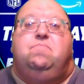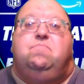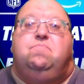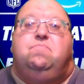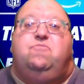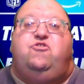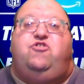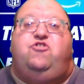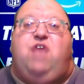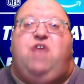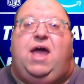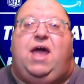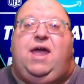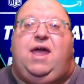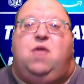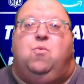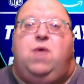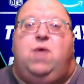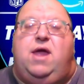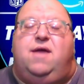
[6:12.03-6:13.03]

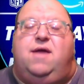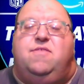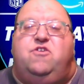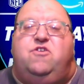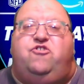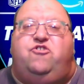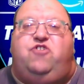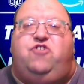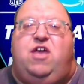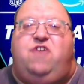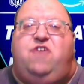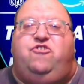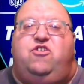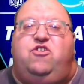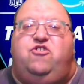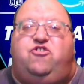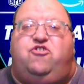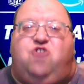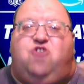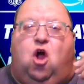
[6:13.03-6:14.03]
Second week of the season
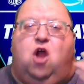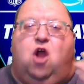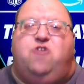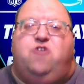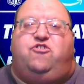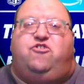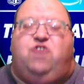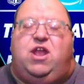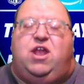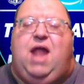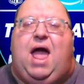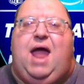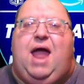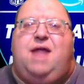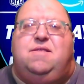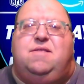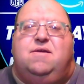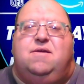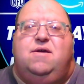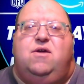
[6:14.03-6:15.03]
starts
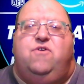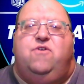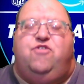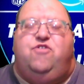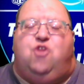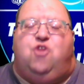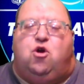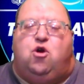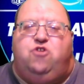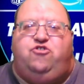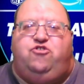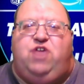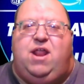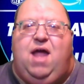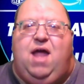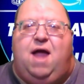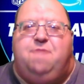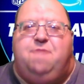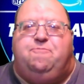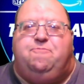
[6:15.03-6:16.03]
tonight, Thursday
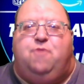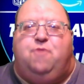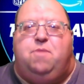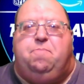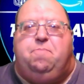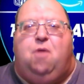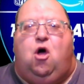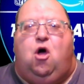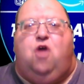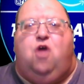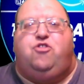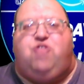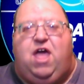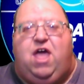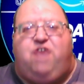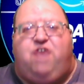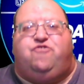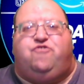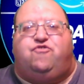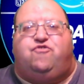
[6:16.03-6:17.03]
Night Football.
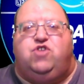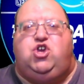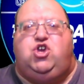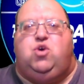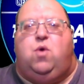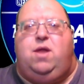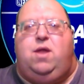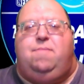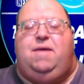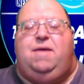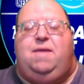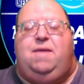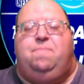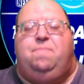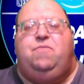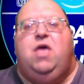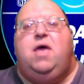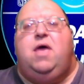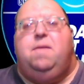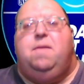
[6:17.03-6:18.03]
Thanks for joining me.
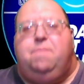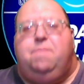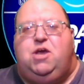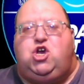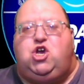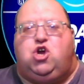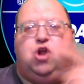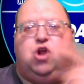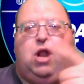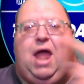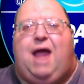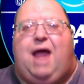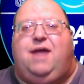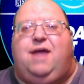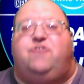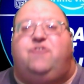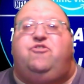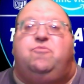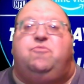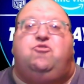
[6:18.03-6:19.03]
Be sure to like
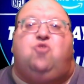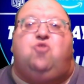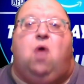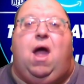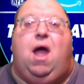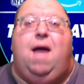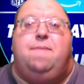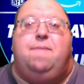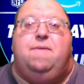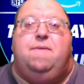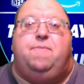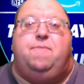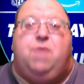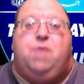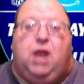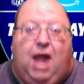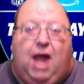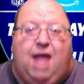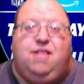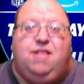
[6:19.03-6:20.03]
and subscribe if you
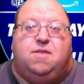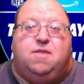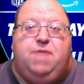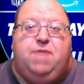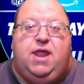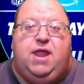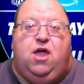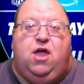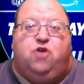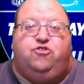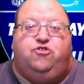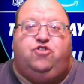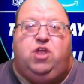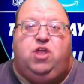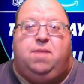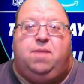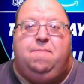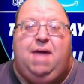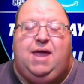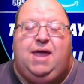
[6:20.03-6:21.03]
like the videos that
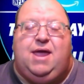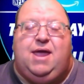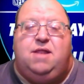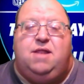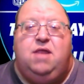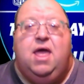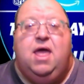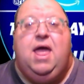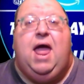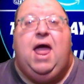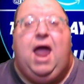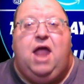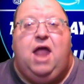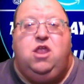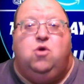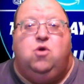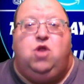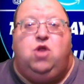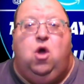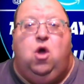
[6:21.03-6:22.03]
I'm making and
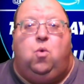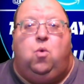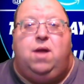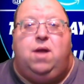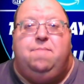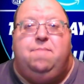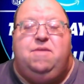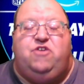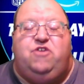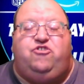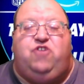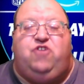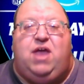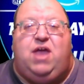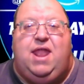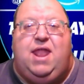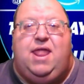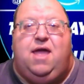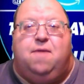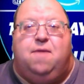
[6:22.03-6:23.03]
you don't want to miss
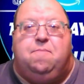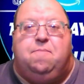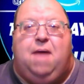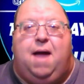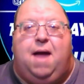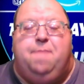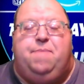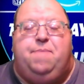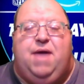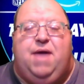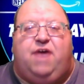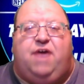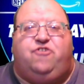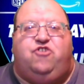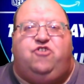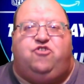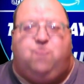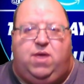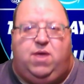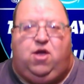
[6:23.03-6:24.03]
any of my picks
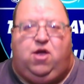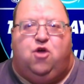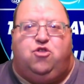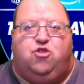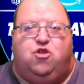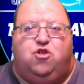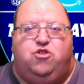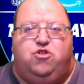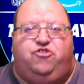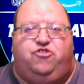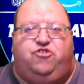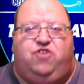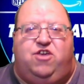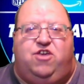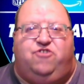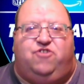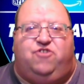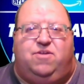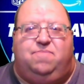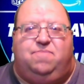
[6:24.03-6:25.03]
as we go through the season.